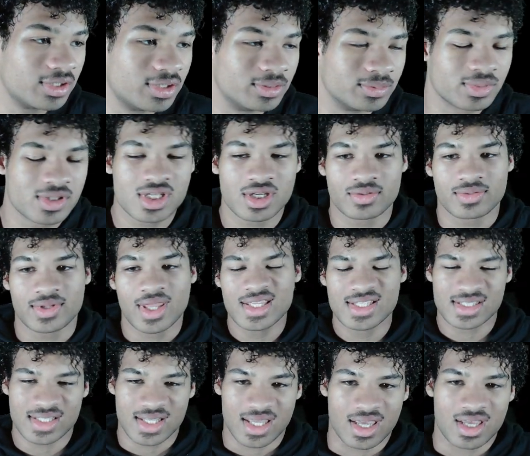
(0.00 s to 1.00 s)
So
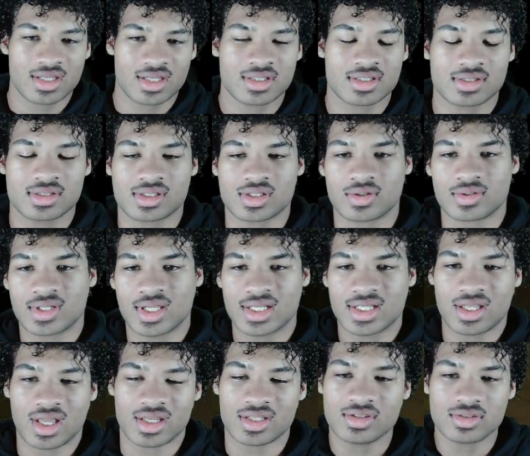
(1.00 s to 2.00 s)
that's that. So
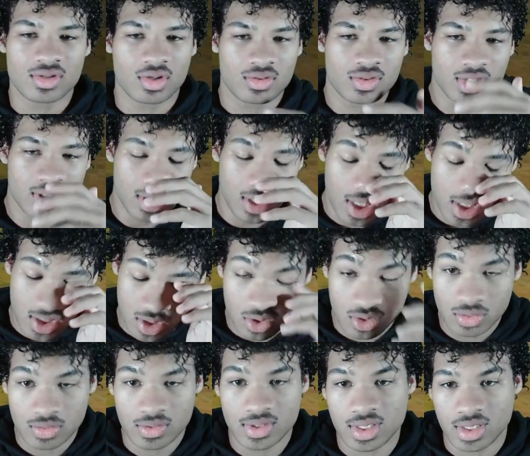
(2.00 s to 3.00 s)
that you can also
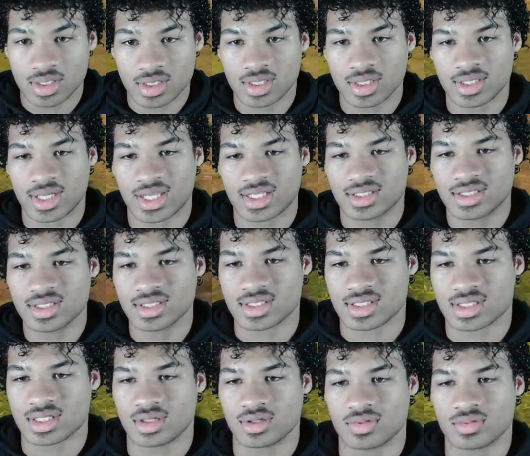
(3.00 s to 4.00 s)
do it like this.
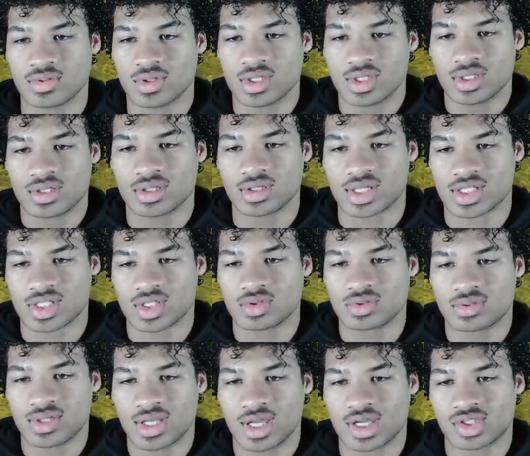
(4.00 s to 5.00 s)
So you can also do
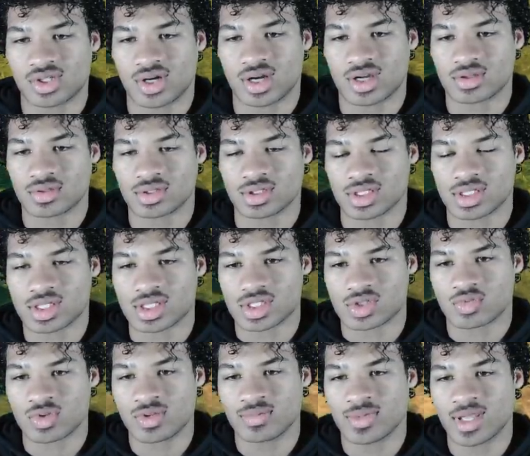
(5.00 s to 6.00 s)
down triangle, the
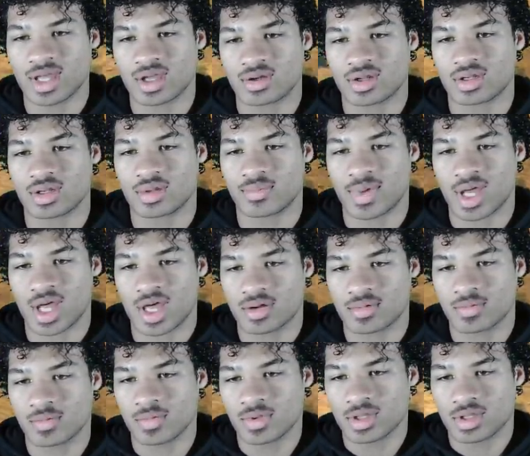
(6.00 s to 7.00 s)
sweep down on the bottom,
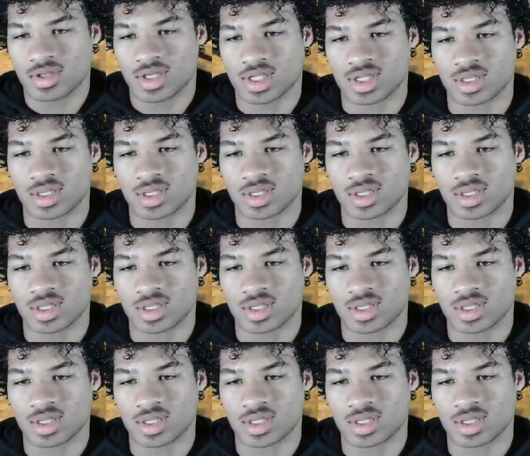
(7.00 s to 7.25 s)
the